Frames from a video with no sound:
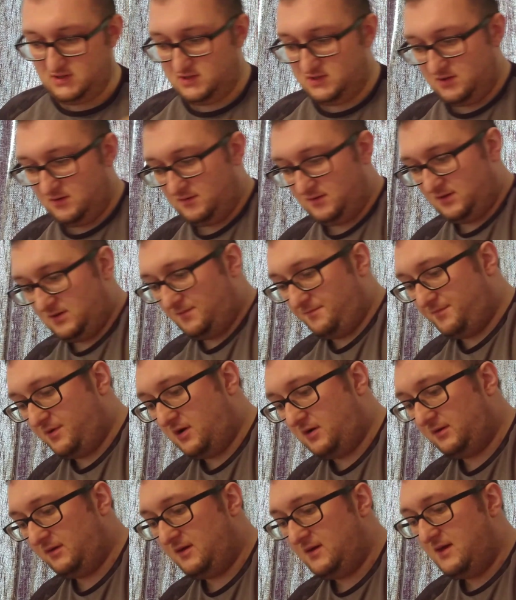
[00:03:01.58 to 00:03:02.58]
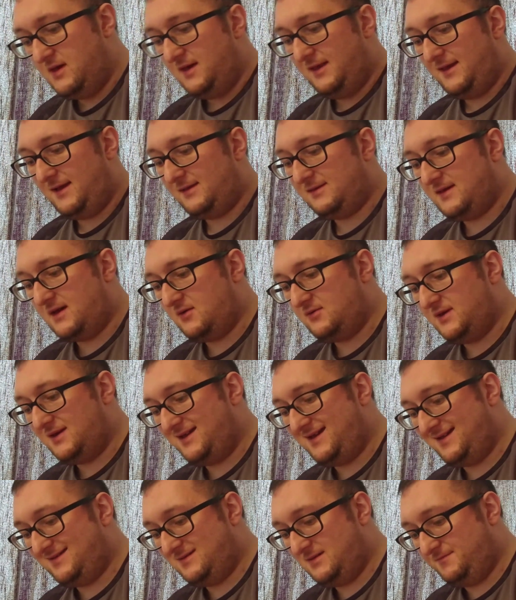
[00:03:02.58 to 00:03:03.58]
show you the pod, that's how you
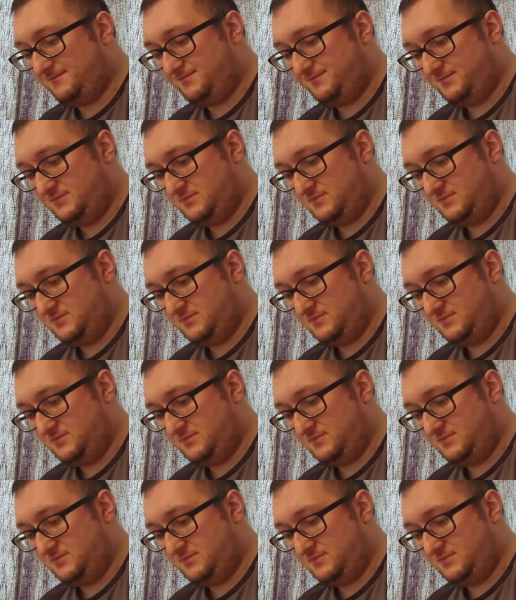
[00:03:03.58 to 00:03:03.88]
get the.